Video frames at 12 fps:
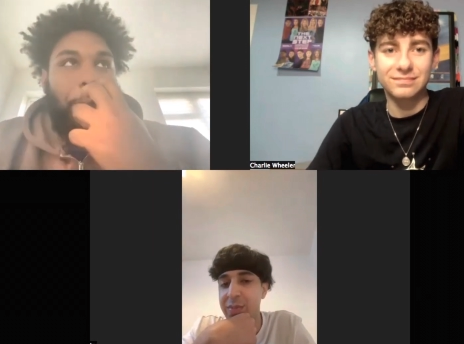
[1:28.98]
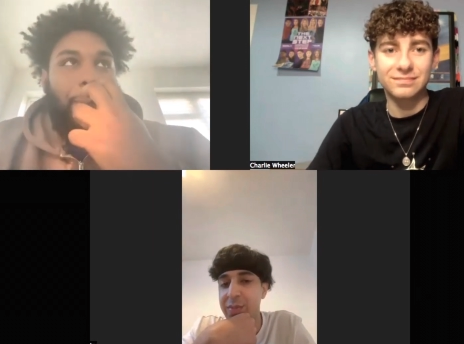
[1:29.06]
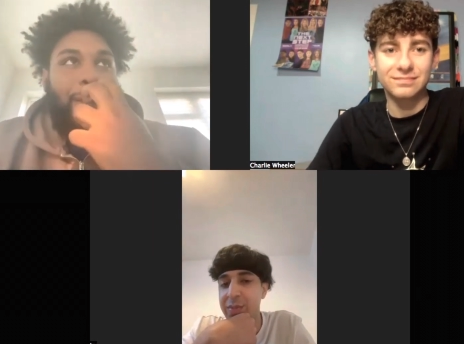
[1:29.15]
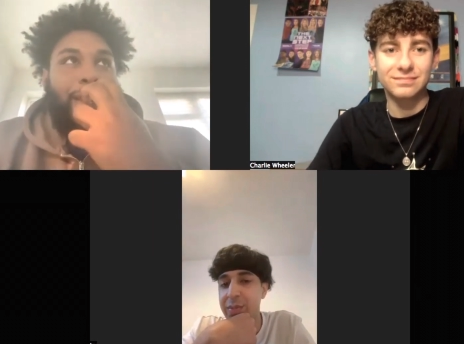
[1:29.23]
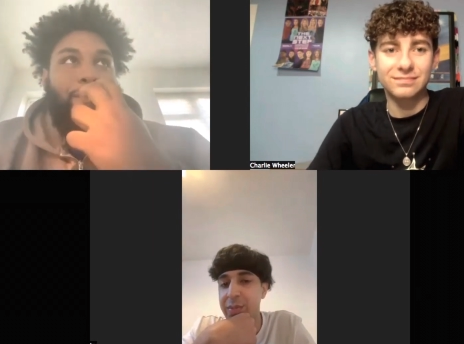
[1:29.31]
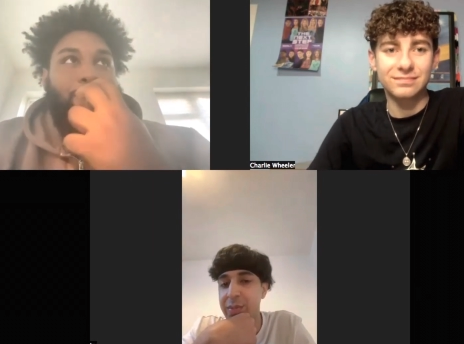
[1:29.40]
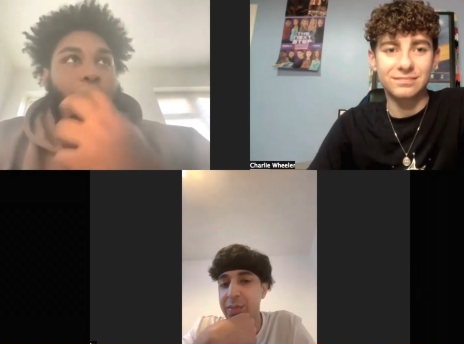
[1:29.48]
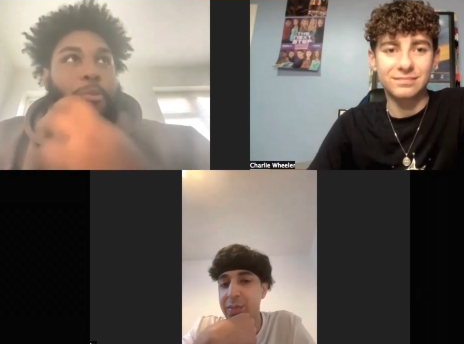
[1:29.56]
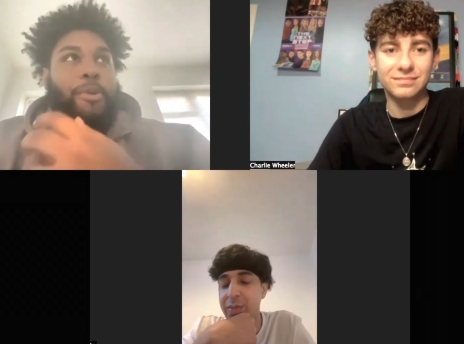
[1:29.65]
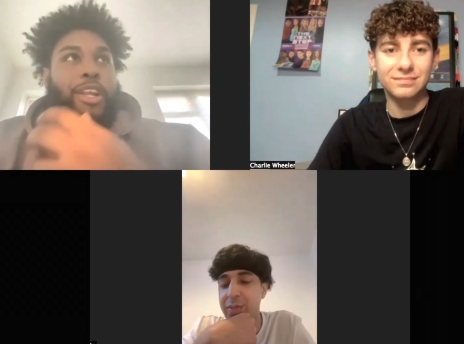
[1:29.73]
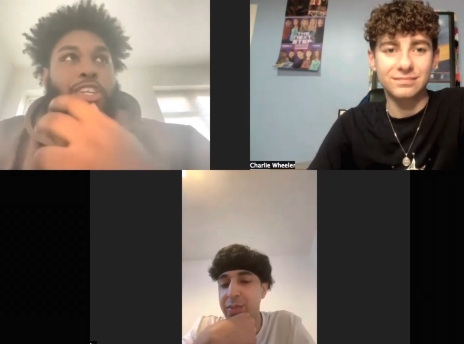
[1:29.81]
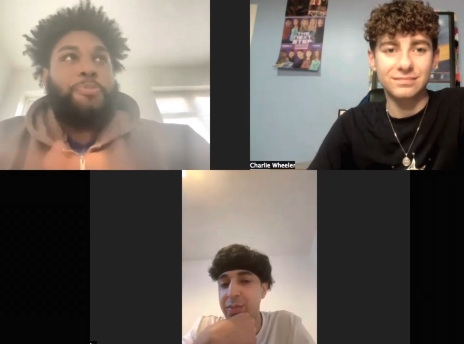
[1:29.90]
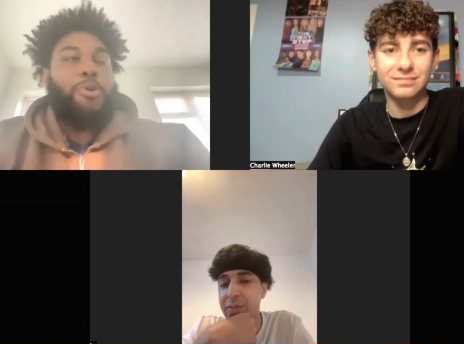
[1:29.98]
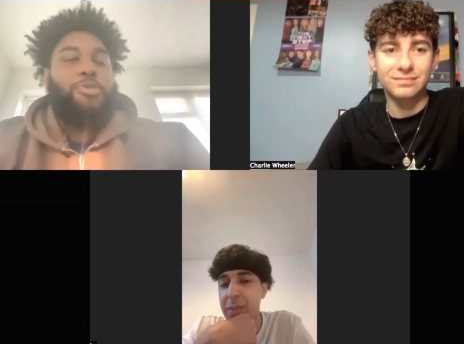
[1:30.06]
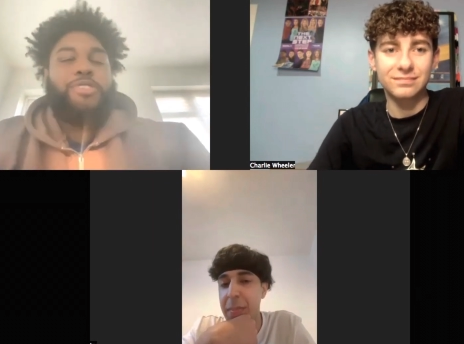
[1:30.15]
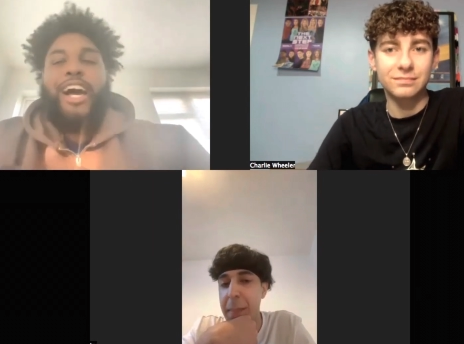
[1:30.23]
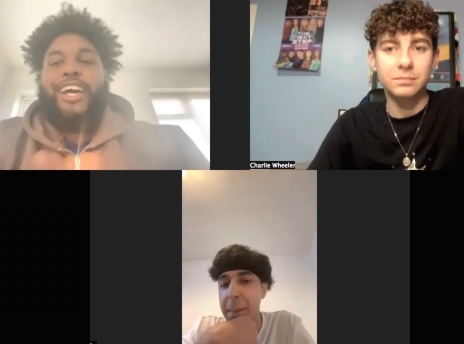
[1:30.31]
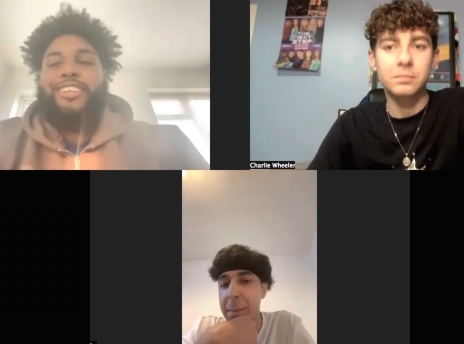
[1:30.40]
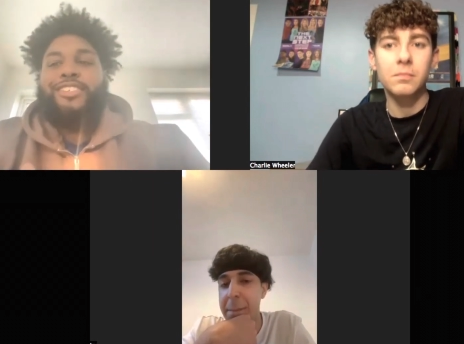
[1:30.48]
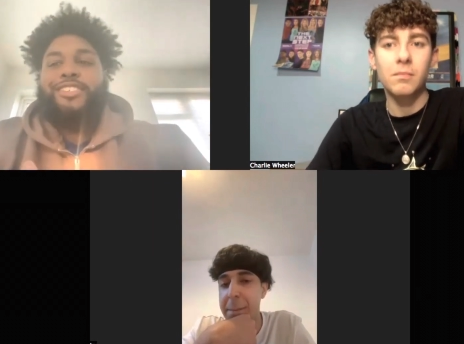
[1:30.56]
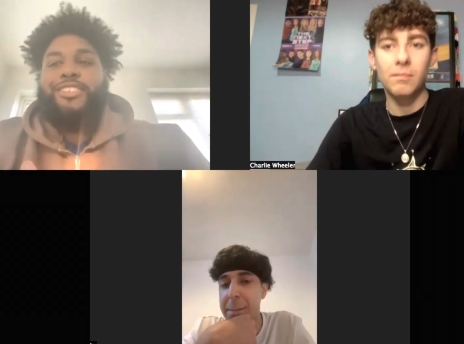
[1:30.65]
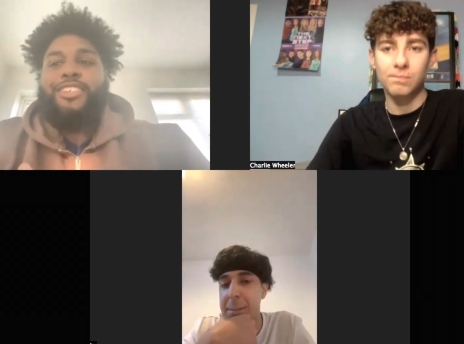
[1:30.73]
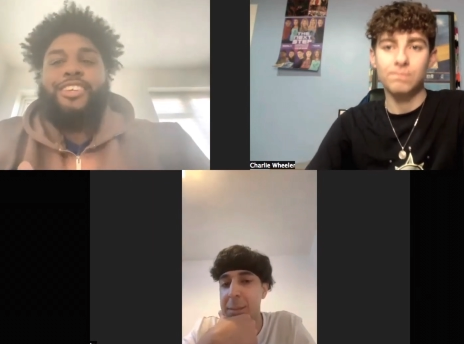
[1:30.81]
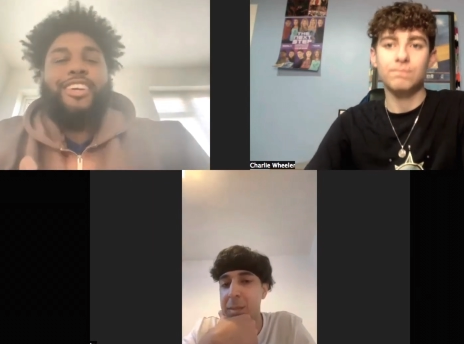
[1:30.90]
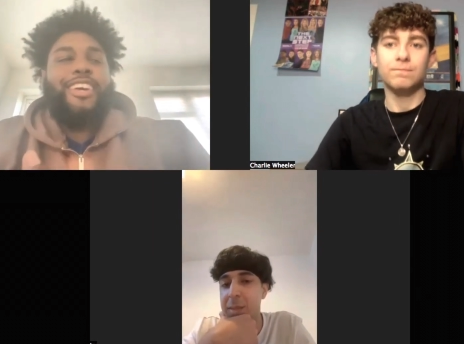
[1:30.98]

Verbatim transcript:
Speaker 1: And then from when I spoke to Icy,